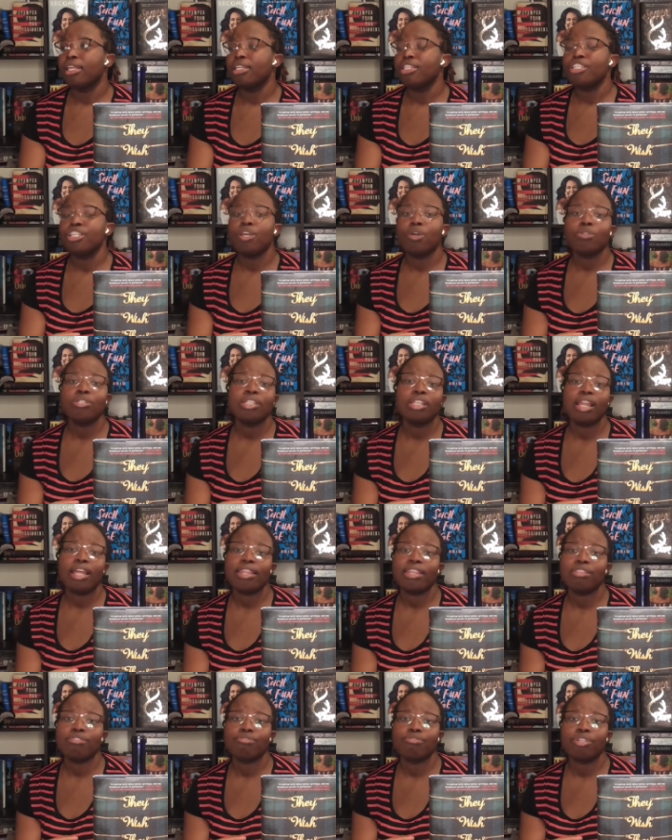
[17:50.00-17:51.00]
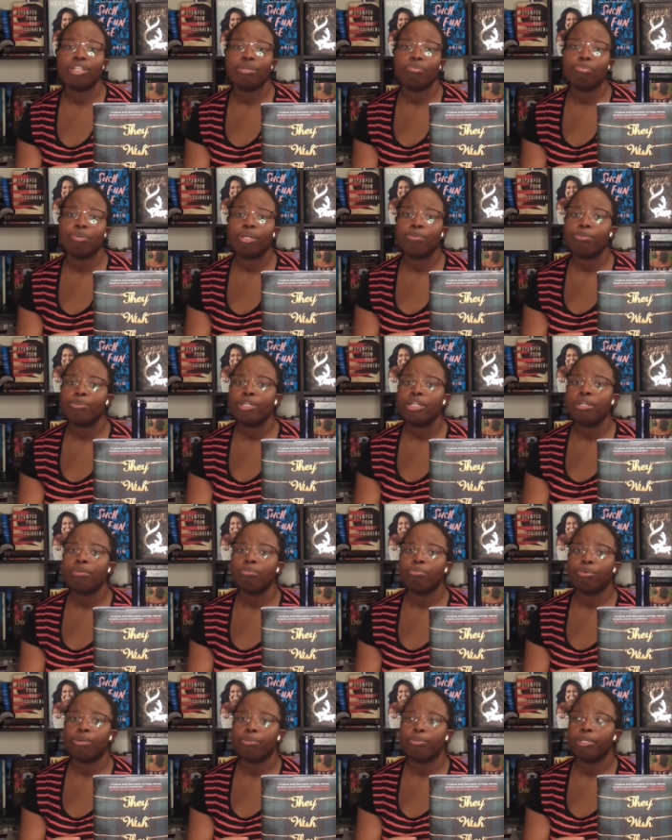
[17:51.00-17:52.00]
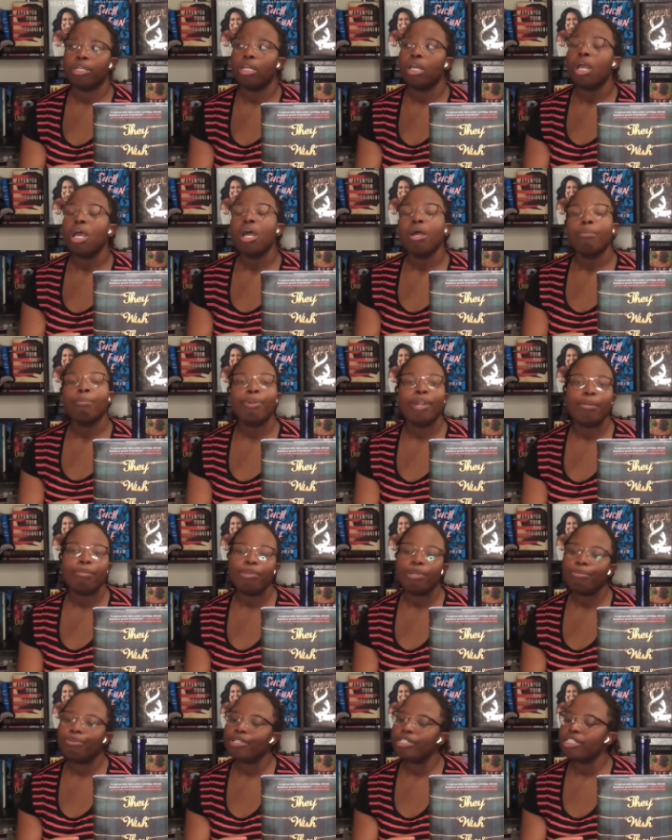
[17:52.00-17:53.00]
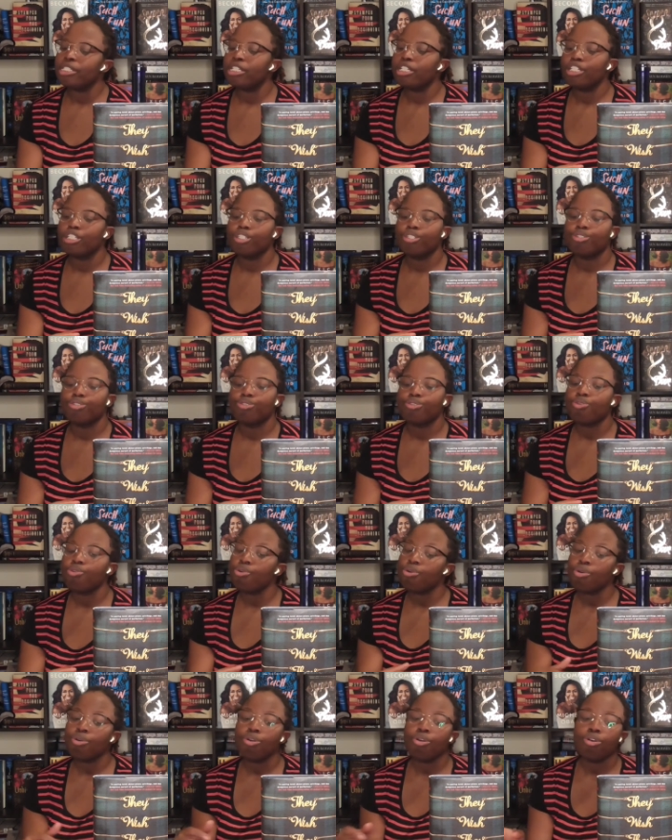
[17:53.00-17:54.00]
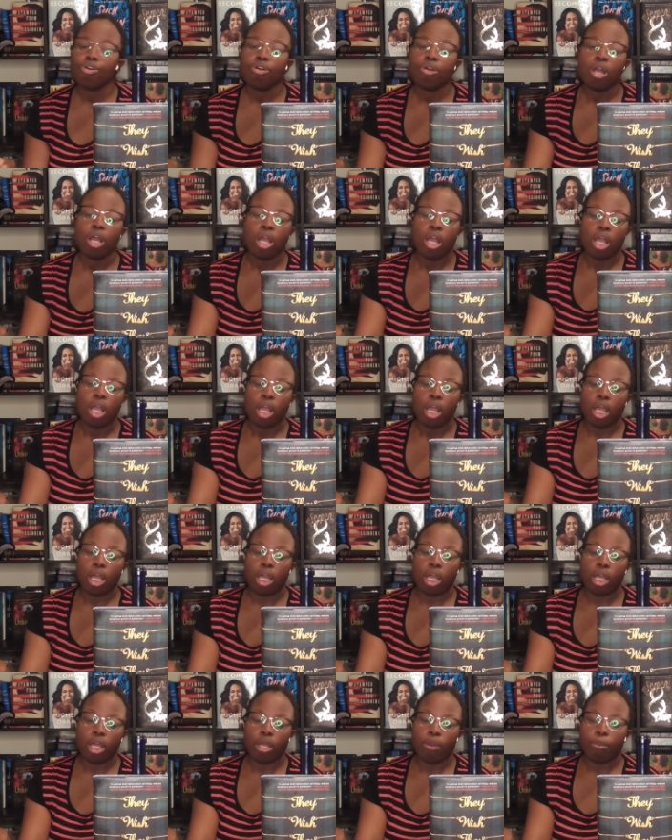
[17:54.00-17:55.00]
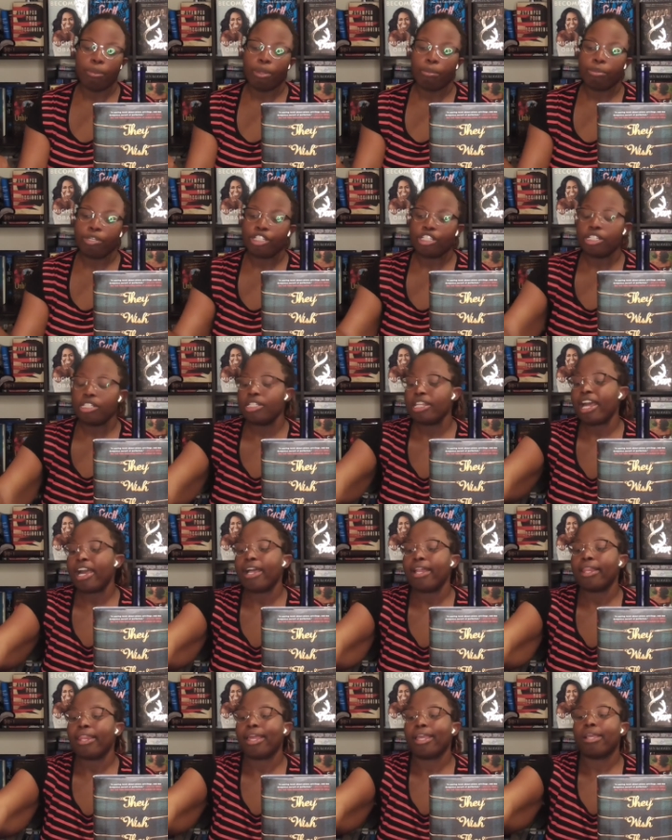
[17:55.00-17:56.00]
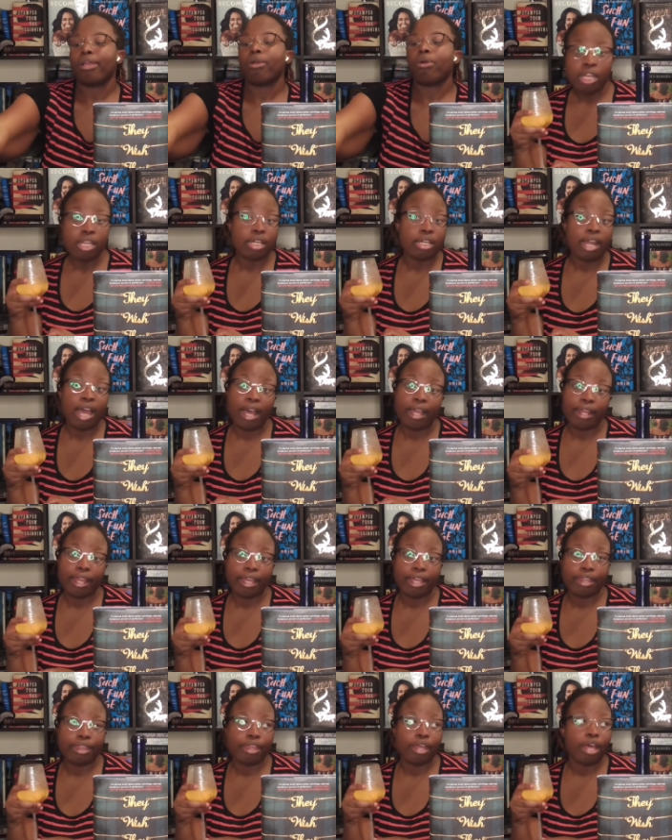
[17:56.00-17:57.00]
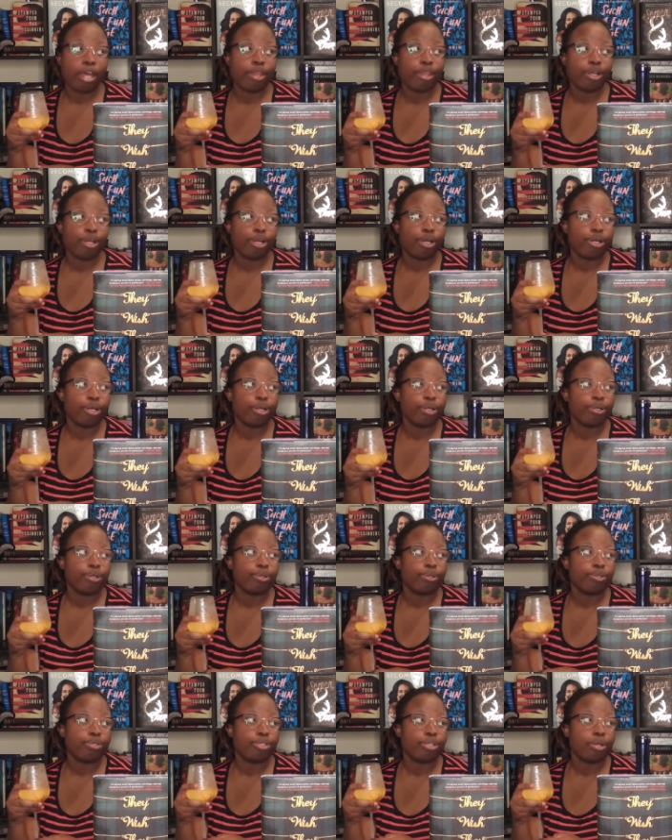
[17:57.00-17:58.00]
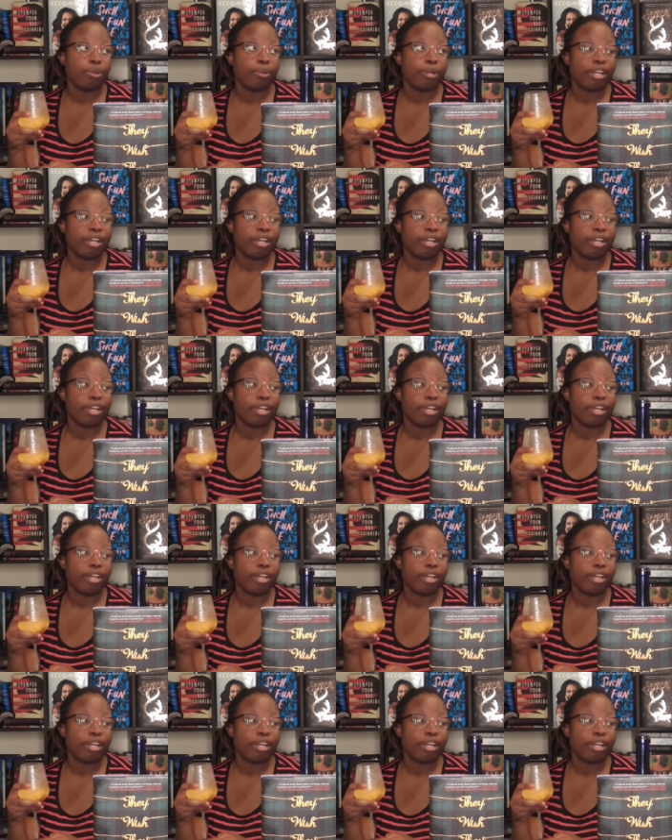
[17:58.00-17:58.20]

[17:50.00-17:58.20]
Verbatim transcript: she goes to like this really preppy preppy preppy prestigious school. Um, but she's not like not like the other girls or